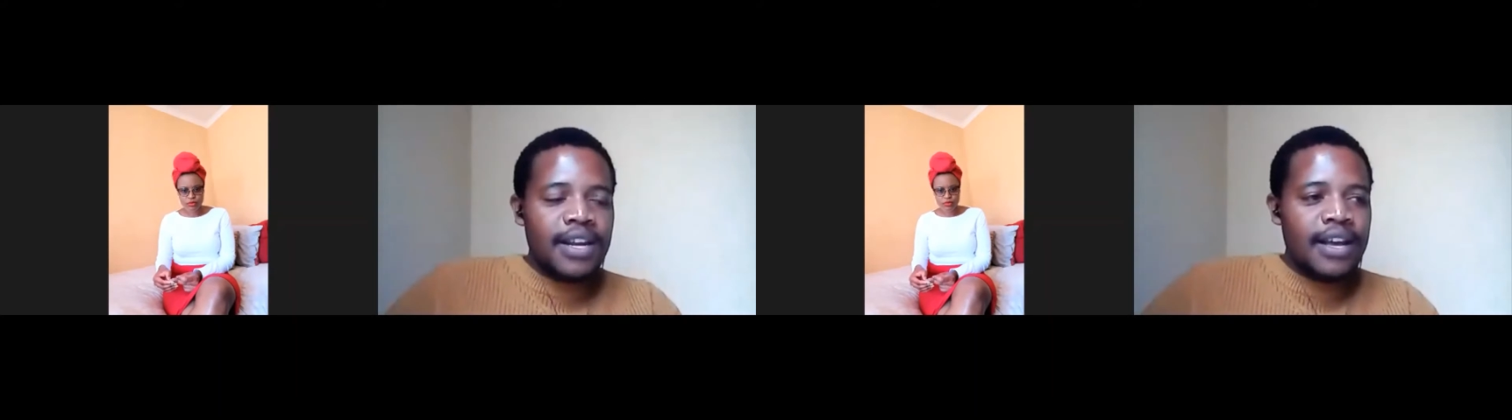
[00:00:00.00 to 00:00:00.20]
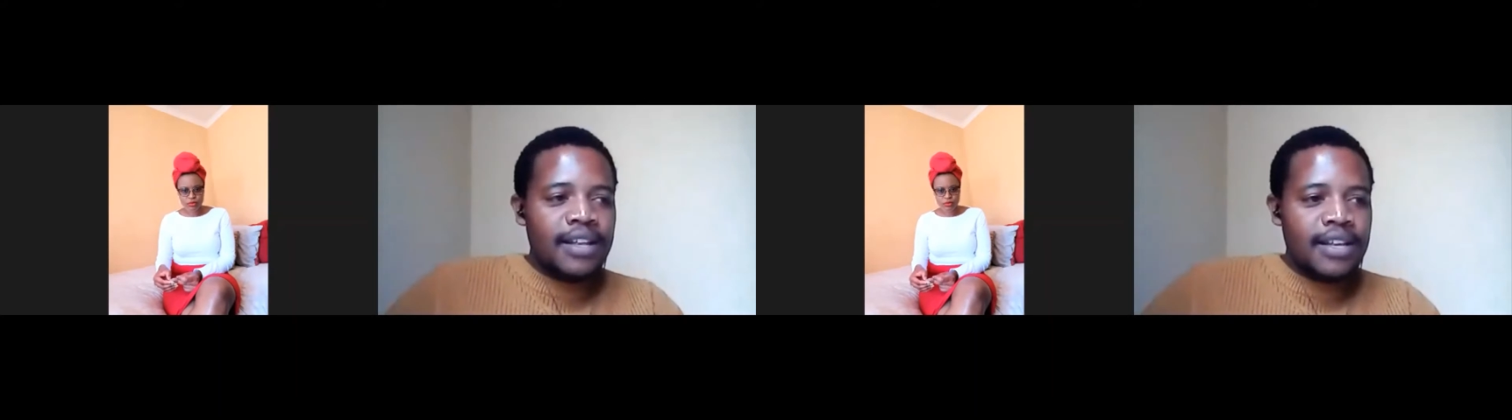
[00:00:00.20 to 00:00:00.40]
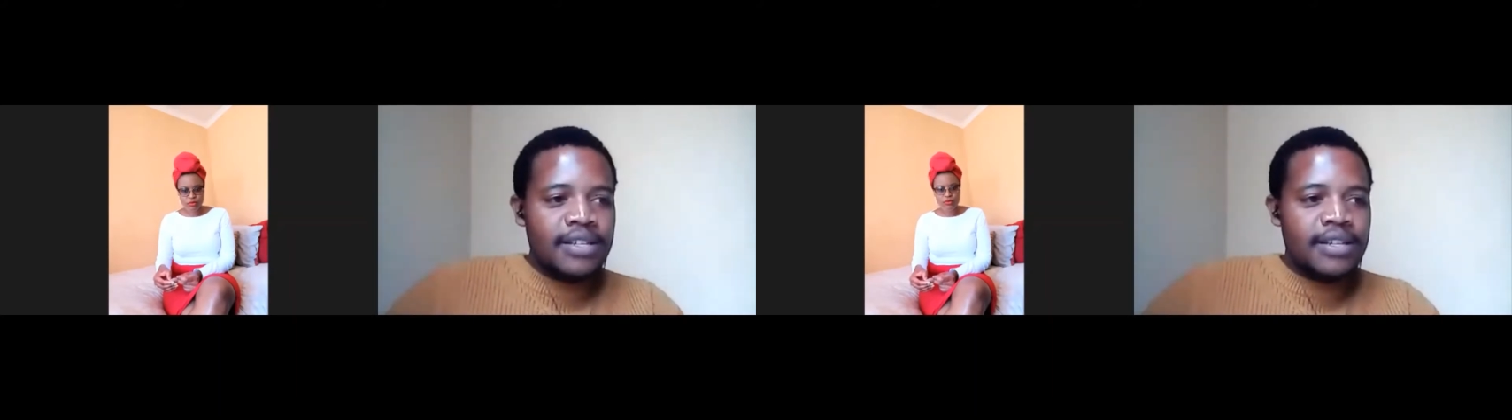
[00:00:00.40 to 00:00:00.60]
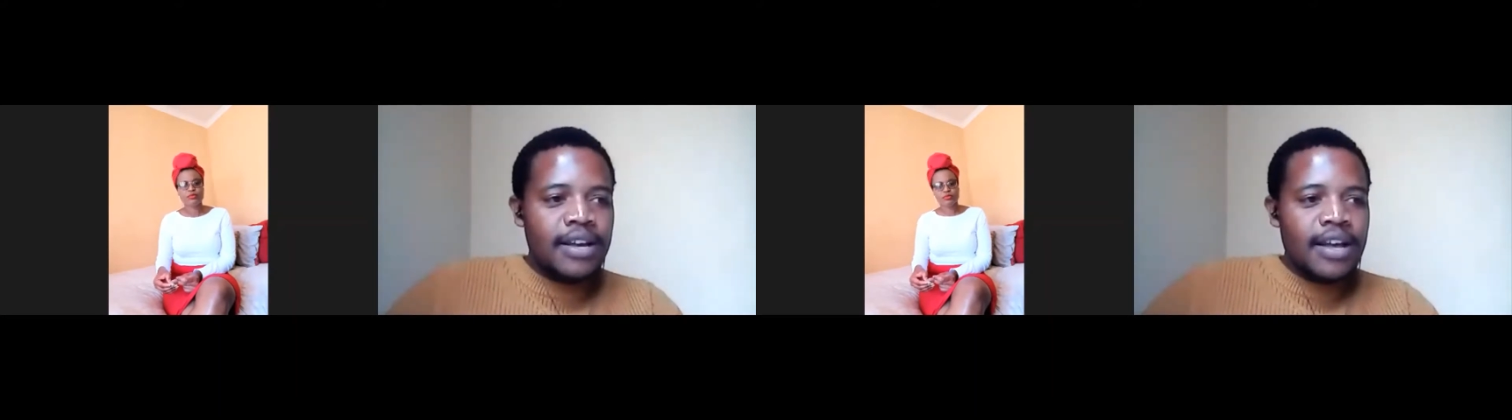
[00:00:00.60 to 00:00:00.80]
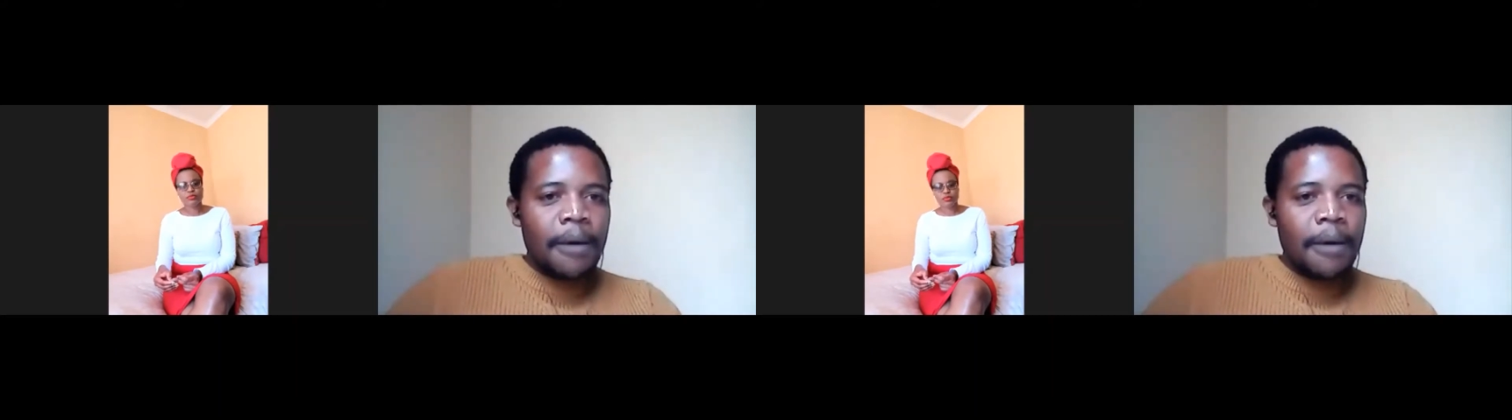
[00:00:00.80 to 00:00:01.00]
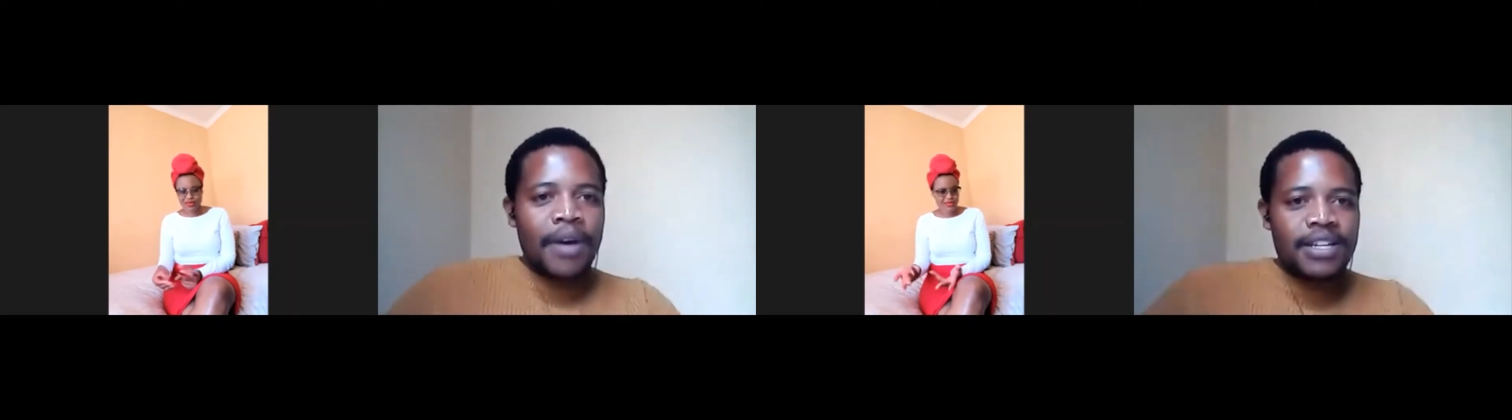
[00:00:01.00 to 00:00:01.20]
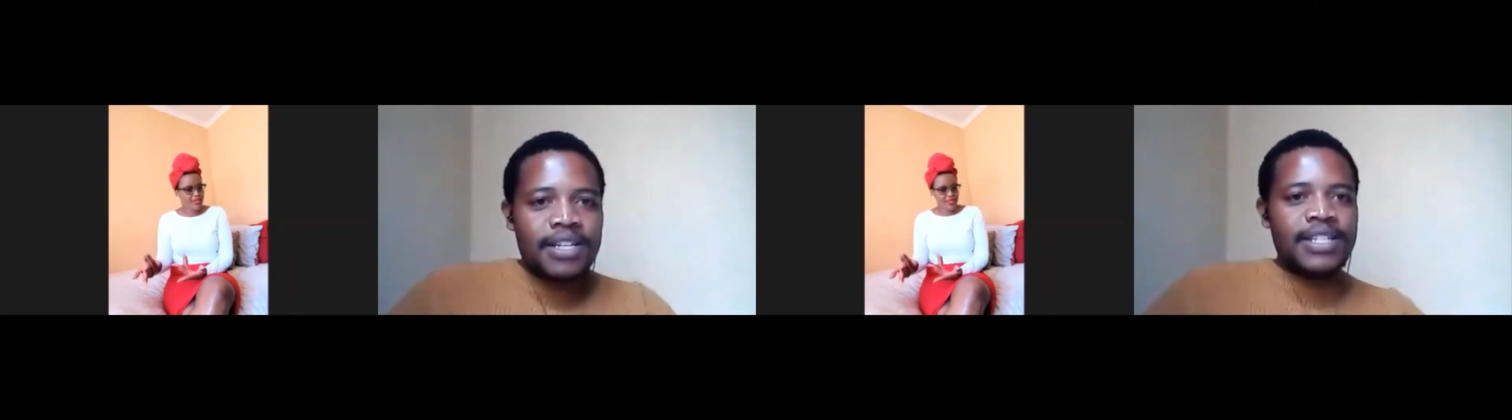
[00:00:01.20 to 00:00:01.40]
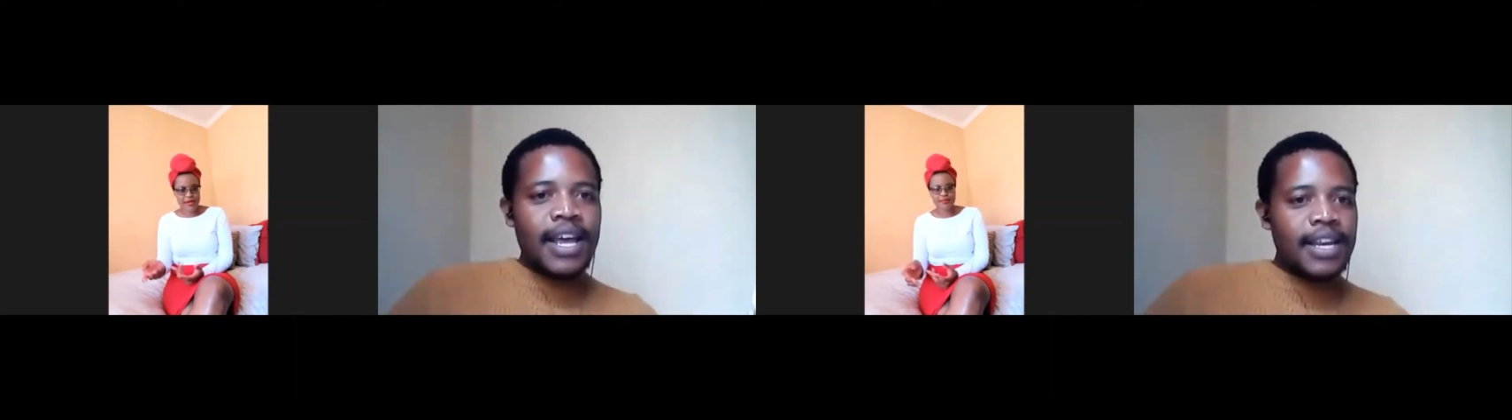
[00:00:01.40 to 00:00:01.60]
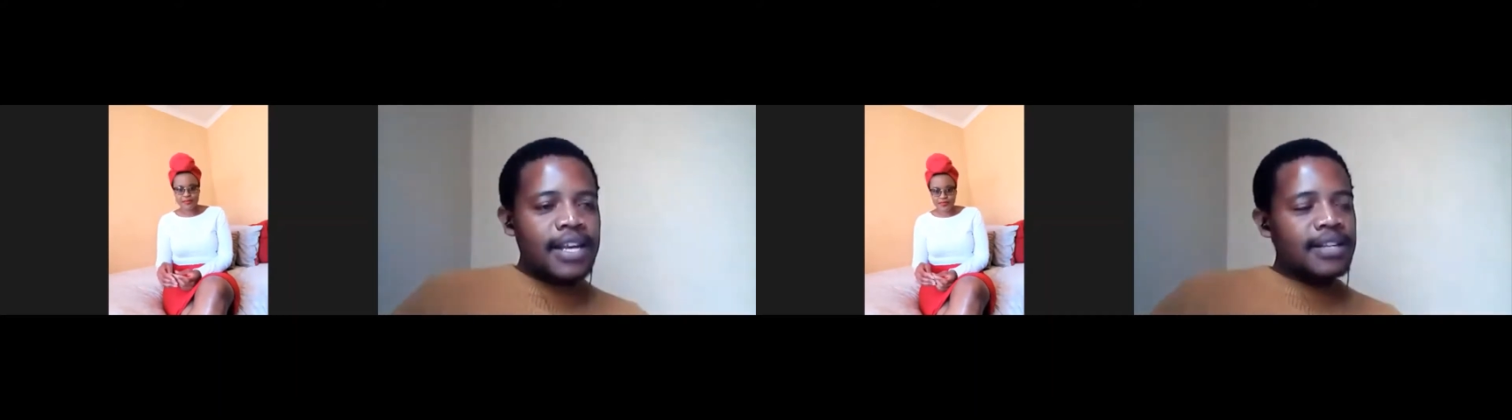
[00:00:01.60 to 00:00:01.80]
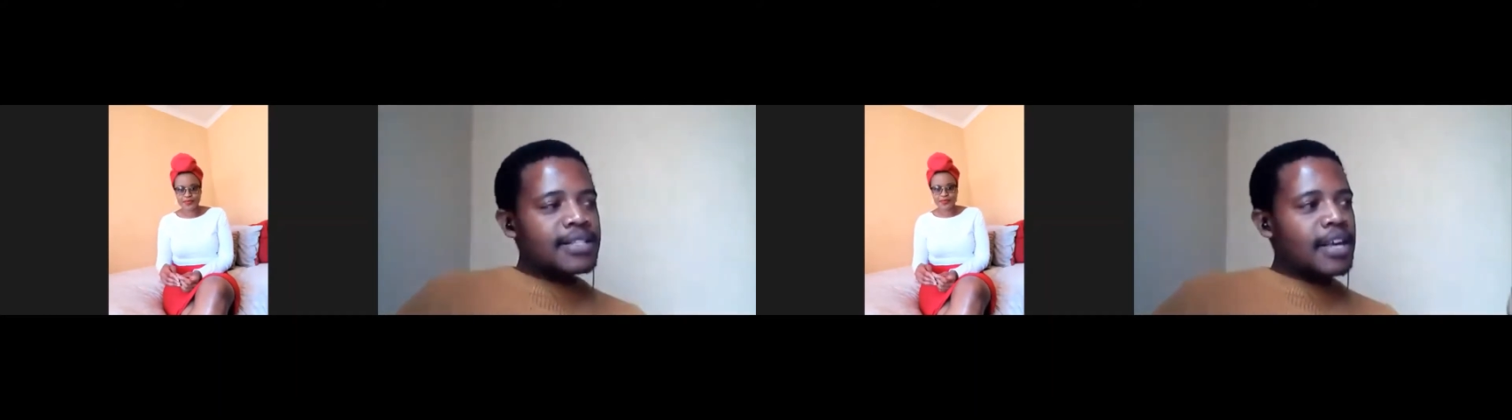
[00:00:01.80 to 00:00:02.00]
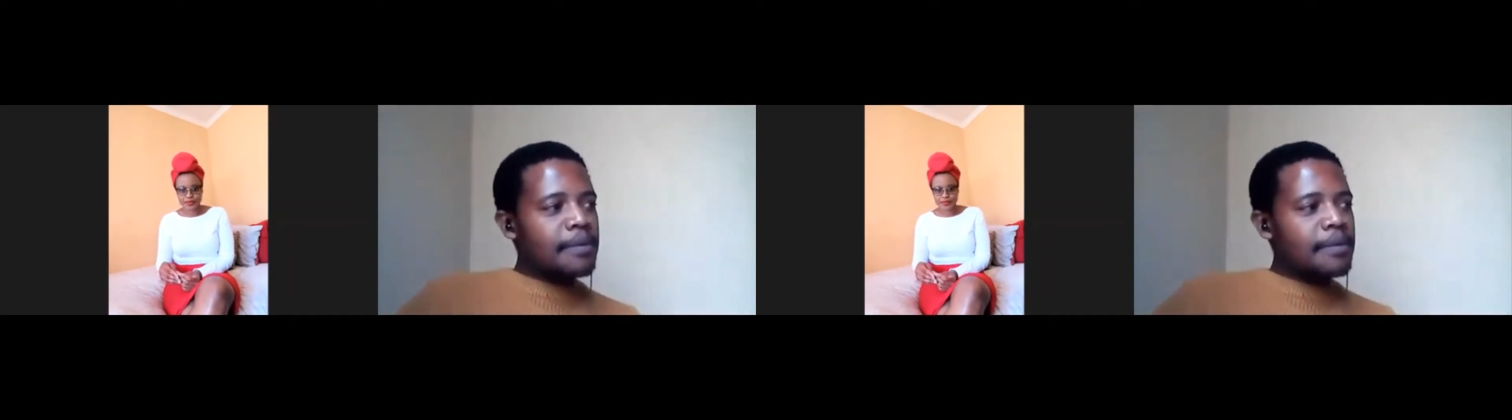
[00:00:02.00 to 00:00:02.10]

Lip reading: like that, but turning